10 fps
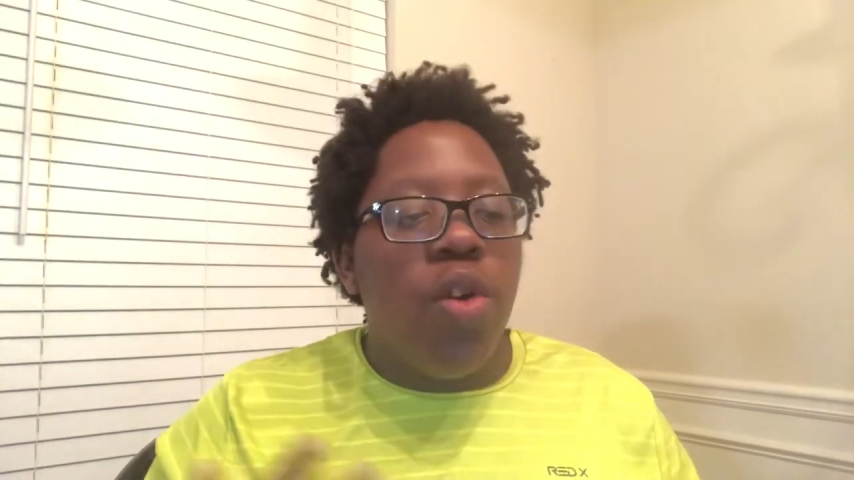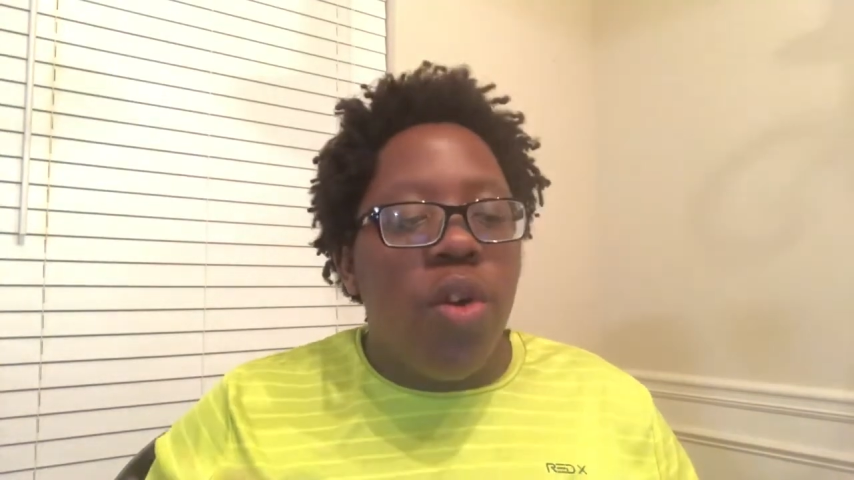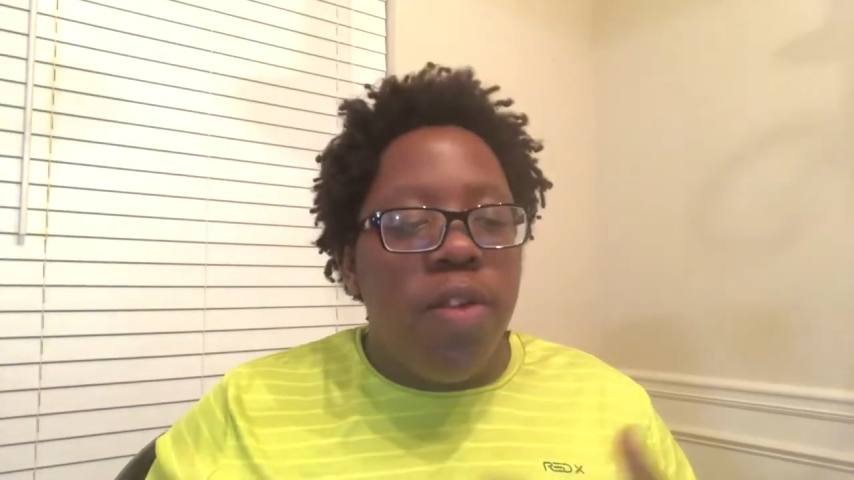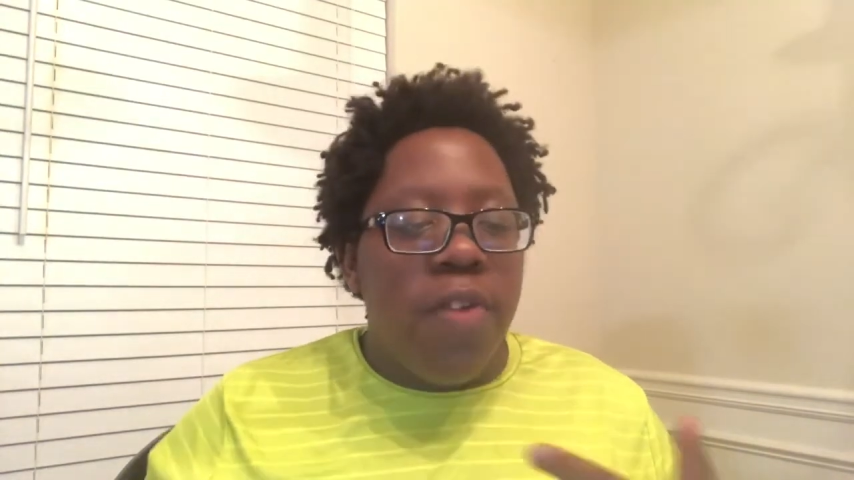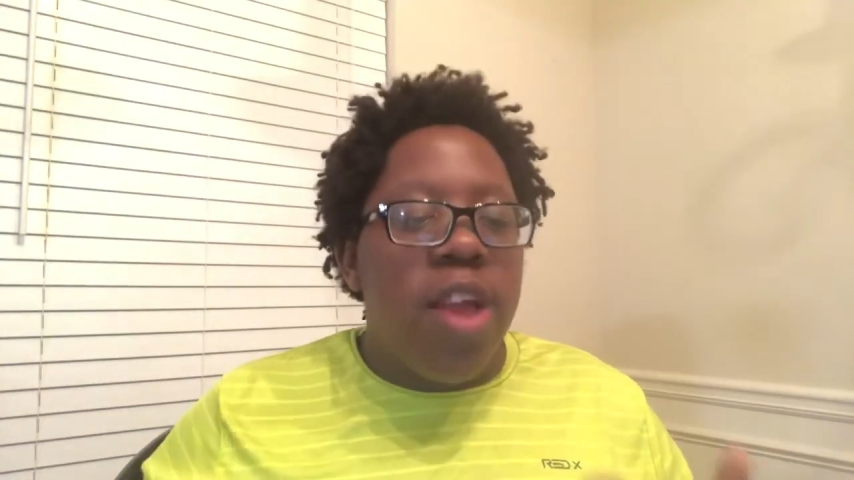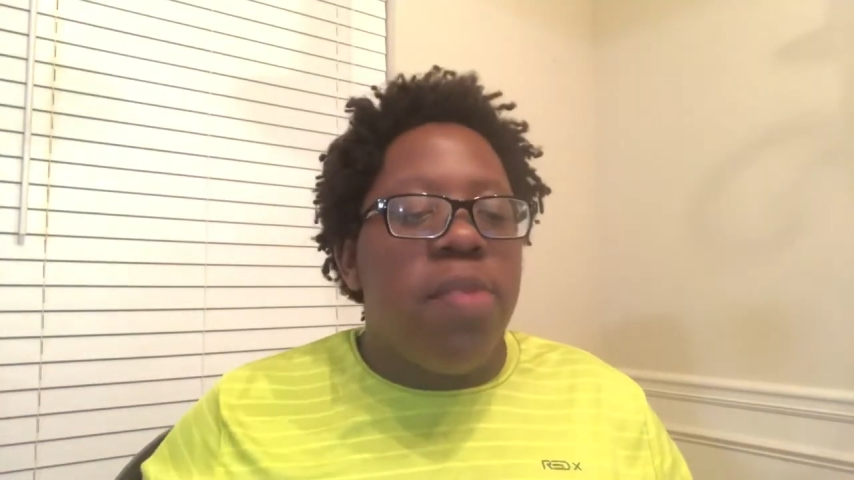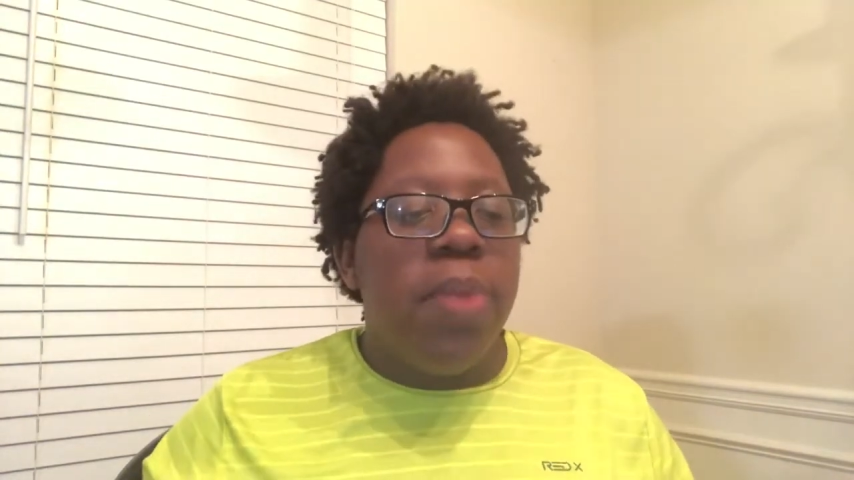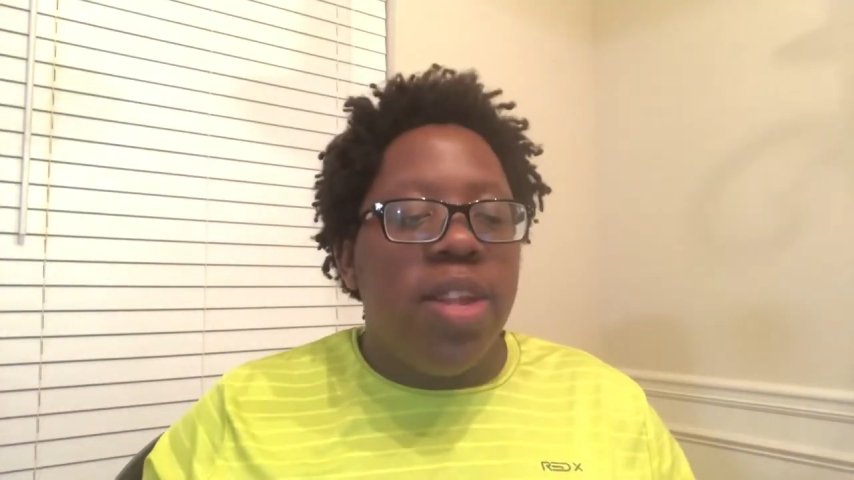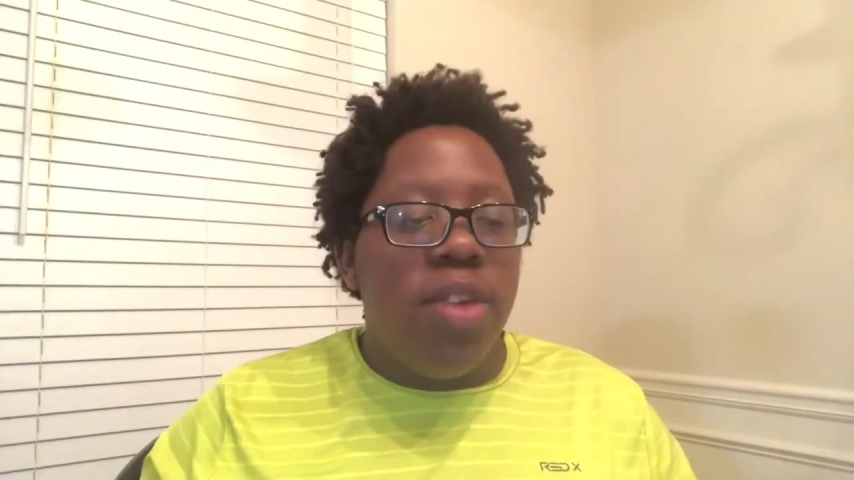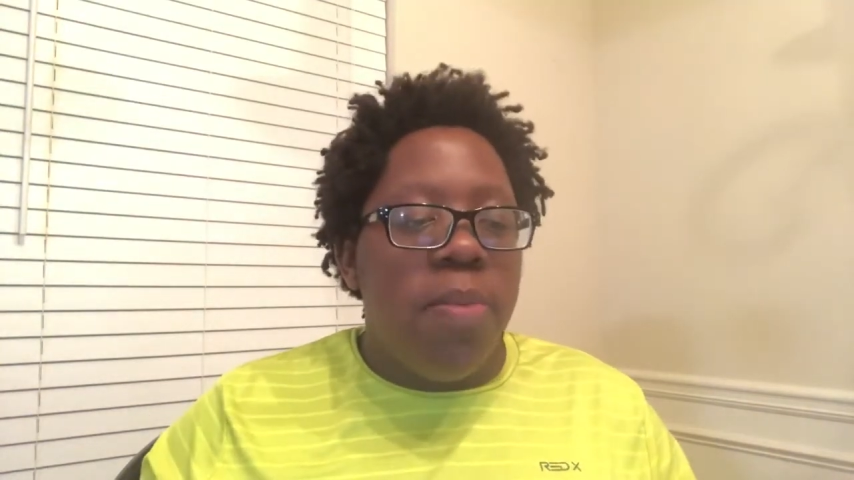coronavirus
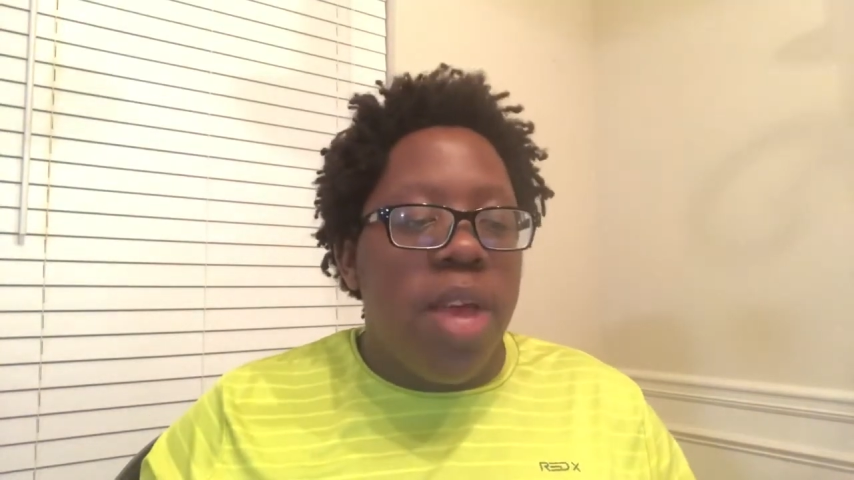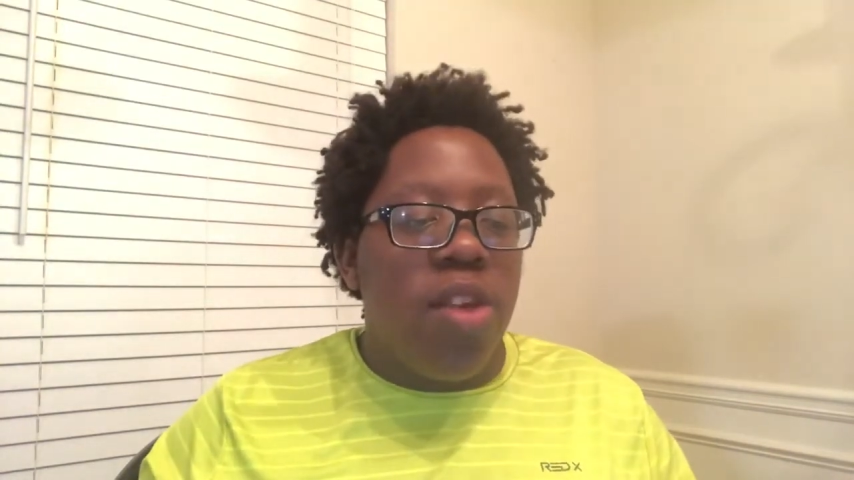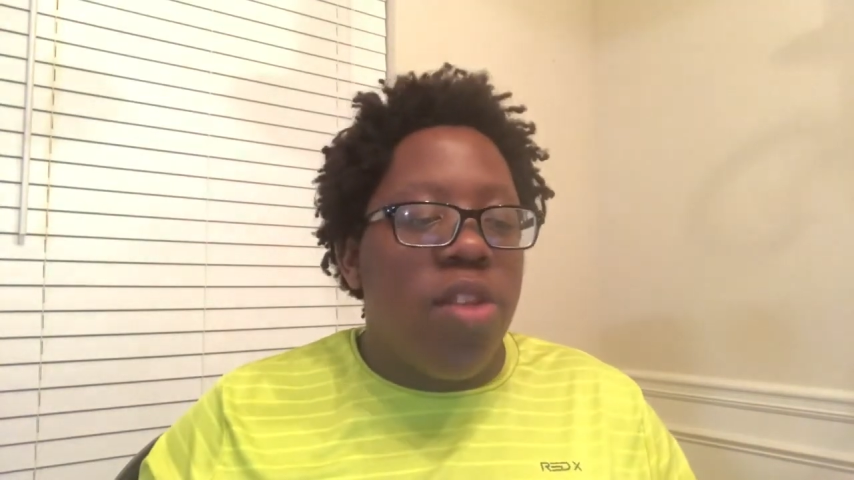pandemic